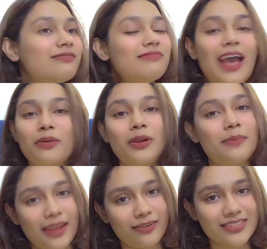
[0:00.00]
I will
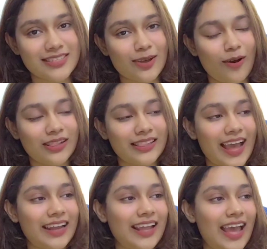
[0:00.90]
be addressing all
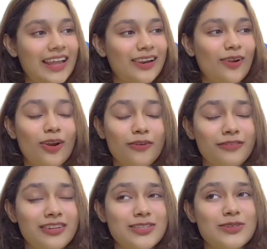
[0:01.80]
that, and a lot of
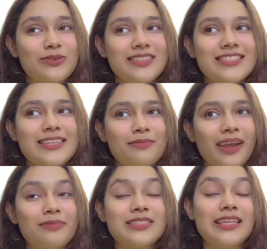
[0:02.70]
students
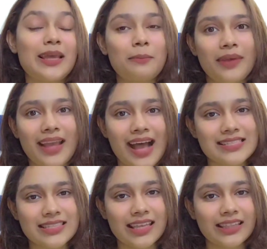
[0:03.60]
sometimes DM me
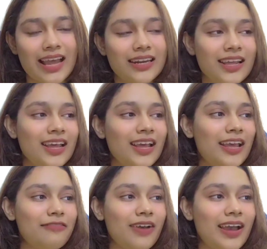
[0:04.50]
asking that
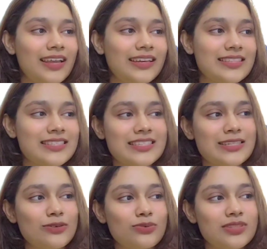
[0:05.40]
if I didn't
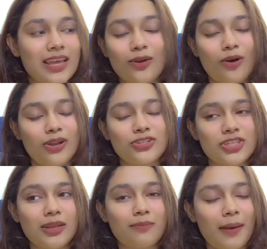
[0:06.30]
do
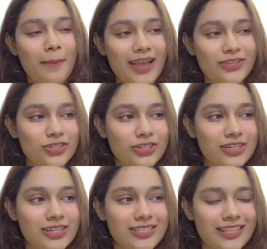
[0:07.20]
psychology in my
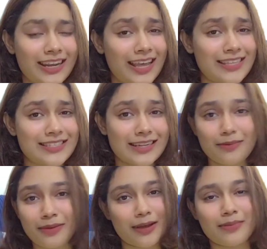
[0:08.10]
bachelor's, can I still
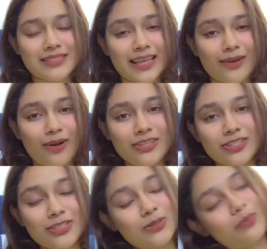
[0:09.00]
become a
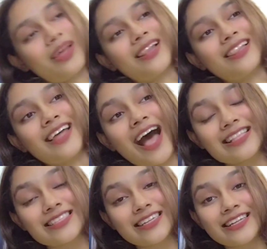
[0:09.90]
psychologist? Well, the
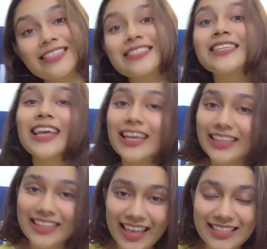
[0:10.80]
answer is
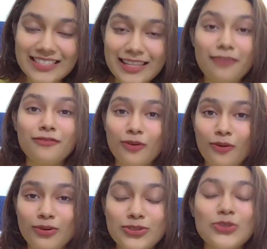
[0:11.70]
yes, of
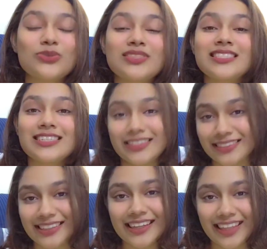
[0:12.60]
course, you
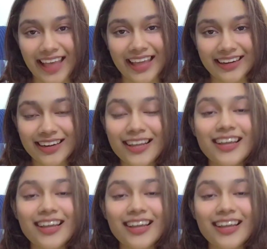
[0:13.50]
certainly can.